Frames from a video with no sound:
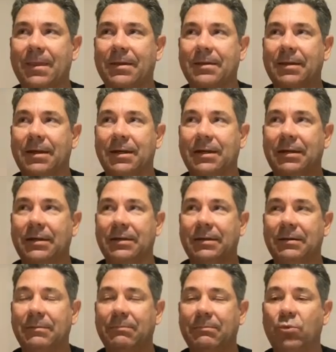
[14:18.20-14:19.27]

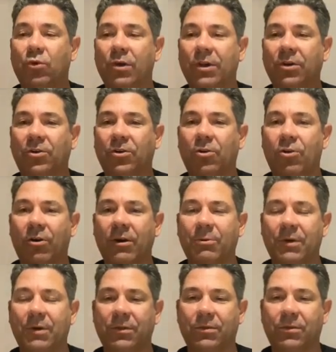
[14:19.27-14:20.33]
Morning Glory
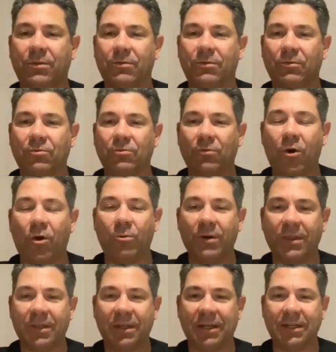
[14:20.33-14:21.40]
with Roll
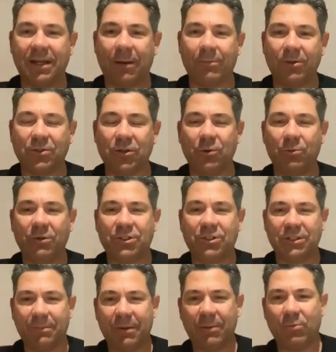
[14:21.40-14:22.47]
With It at number 2, which
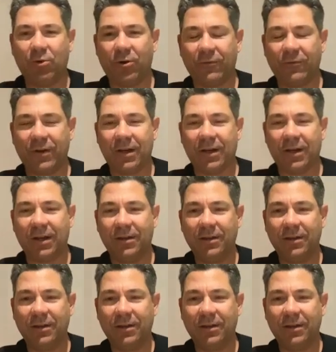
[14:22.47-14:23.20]
is a bit more of a